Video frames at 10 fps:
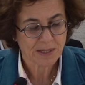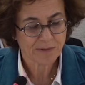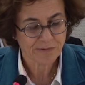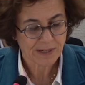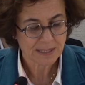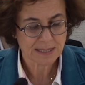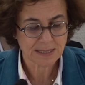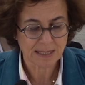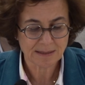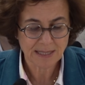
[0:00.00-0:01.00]
effects
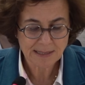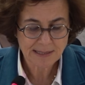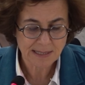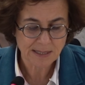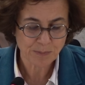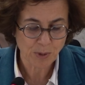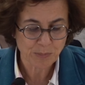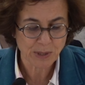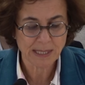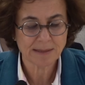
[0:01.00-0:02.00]
in densely
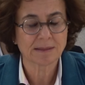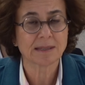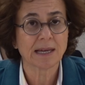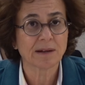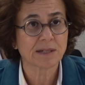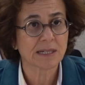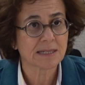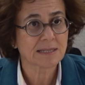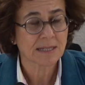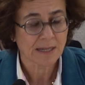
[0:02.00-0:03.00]
populated
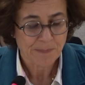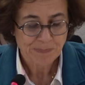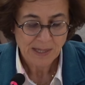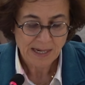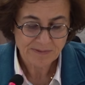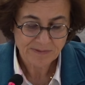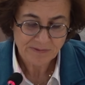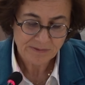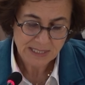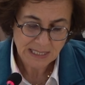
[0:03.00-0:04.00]
areas have
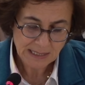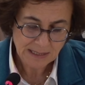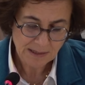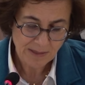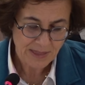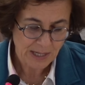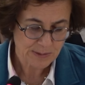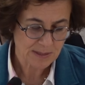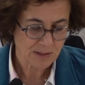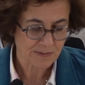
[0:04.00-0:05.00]
resulted in
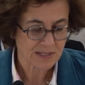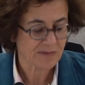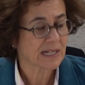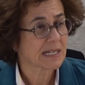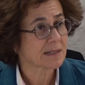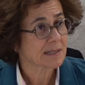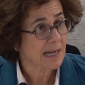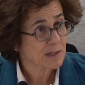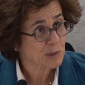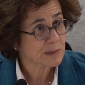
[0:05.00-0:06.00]
thousands of civilian
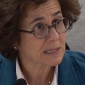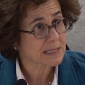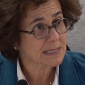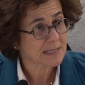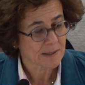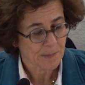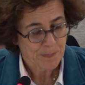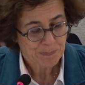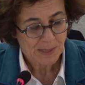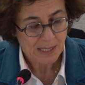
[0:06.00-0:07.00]
casualties,
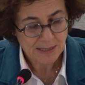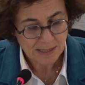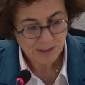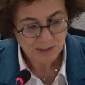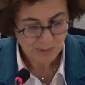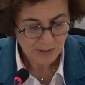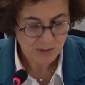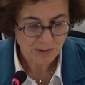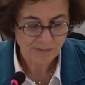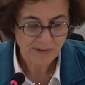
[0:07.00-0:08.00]
in the
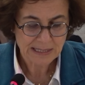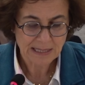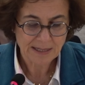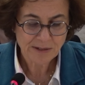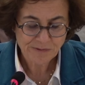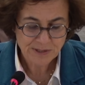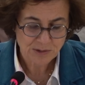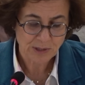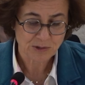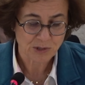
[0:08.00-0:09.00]
destruction of vital
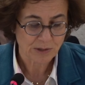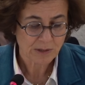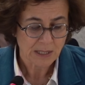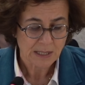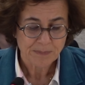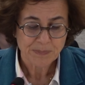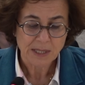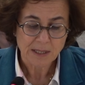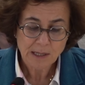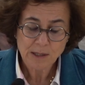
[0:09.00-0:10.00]
infrastructure,
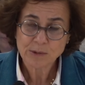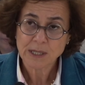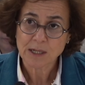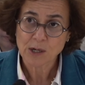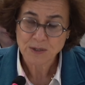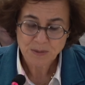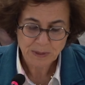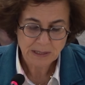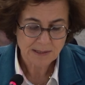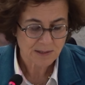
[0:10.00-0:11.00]
including
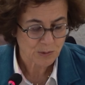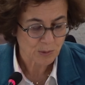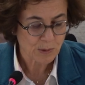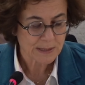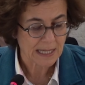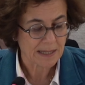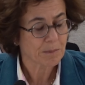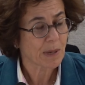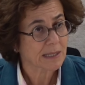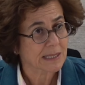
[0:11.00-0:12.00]
hospitals, schools, and
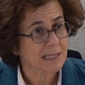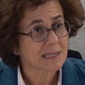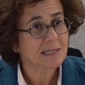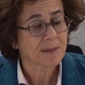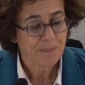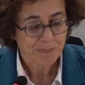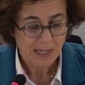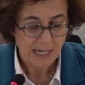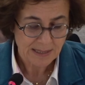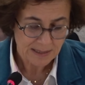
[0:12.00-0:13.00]
markets,
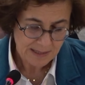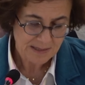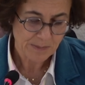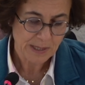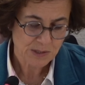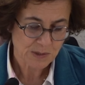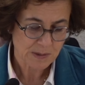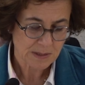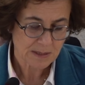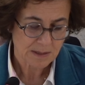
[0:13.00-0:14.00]
and the
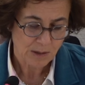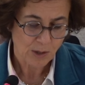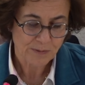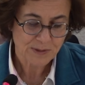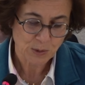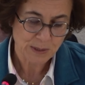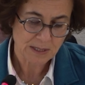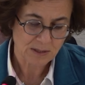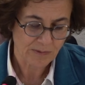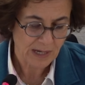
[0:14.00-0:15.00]
decimations of
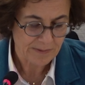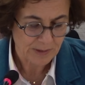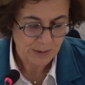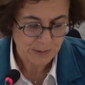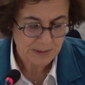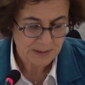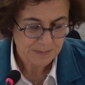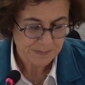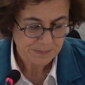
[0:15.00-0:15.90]
sources of livelihoods.